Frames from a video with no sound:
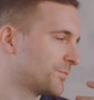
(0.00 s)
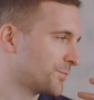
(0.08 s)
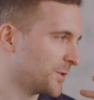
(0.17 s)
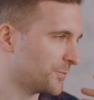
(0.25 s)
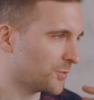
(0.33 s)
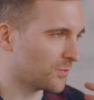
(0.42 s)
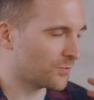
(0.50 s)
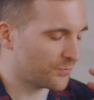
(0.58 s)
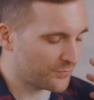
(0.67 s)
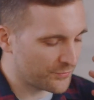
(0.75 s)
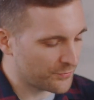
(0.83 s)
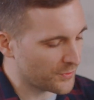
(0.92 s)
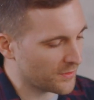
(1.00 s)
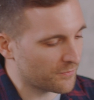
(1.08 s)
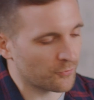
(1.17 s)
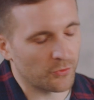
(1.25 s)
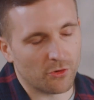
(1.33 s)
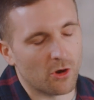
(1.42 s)
People
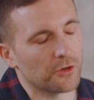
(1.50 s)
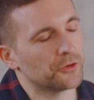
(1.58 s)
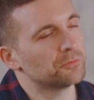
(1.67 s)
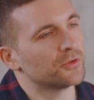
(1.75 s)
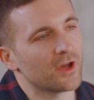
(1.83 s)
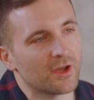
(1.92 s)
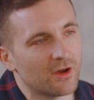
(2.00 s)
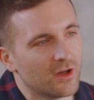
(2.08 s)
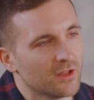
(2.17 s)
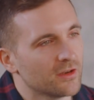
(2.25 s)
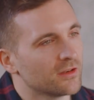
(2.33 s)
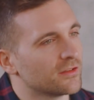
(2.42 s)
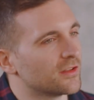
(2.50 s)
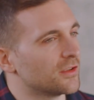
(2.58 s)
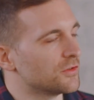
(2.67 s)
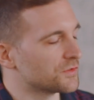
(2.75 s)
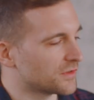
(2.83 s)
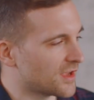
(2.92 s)
with autoplay on, they
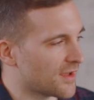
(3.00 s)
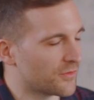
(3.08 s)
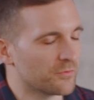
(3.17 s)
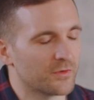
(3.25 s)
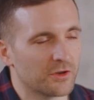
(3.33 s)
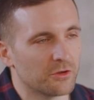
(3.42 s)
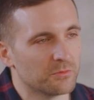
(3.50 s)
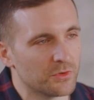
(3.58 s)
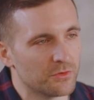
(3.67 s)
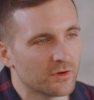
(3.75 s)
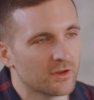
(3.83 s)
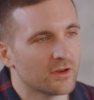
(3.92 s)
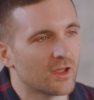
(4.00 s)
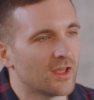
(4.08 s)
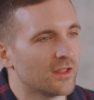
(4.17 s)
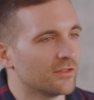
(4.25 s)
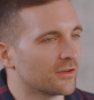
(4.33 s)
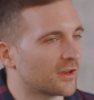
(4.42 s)
usually have the video muted,
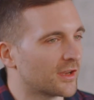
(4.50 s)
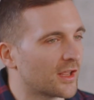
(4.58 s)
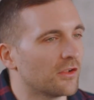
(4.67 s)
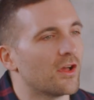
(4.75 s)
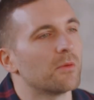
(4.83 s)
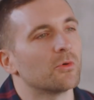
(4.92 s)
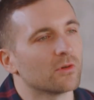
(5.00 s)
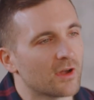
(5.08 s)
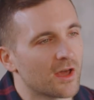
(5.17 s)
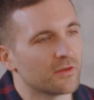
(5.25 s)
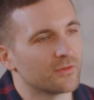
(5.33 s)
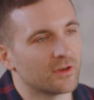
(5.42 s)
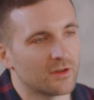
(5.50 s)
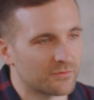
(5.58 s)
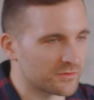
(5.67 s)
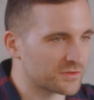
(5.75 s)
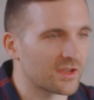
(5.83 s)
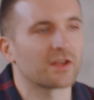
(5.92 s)
and they're going to get a lot more out of it if
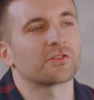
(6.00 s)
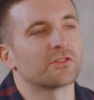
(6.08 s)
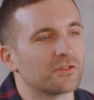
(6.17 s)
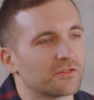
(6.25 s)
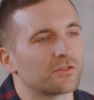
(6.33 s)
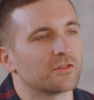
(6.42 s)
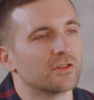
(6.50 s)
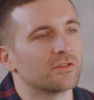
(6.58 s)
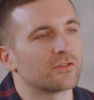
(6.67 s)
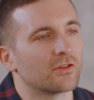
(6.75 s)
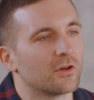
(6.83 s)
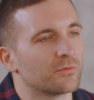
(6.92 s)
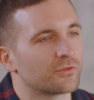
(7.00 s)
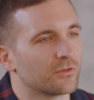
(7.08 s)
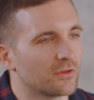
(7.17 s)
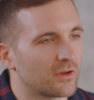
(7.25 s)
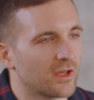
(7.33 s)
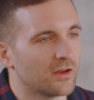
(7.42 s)
there's text on screen. So I'm sure
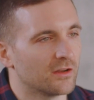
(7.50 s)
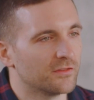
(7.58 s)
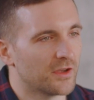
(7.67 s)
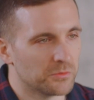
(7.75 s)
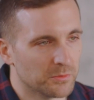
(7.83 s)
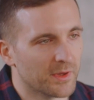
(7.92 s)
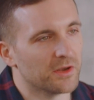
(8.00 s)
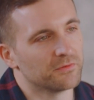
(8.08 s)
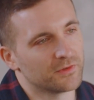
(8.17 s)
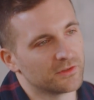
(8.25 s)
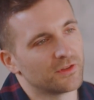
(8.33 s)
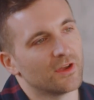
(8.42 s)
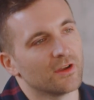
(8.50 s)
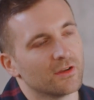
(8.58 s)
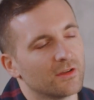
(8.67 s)
you're getting a double benefit there.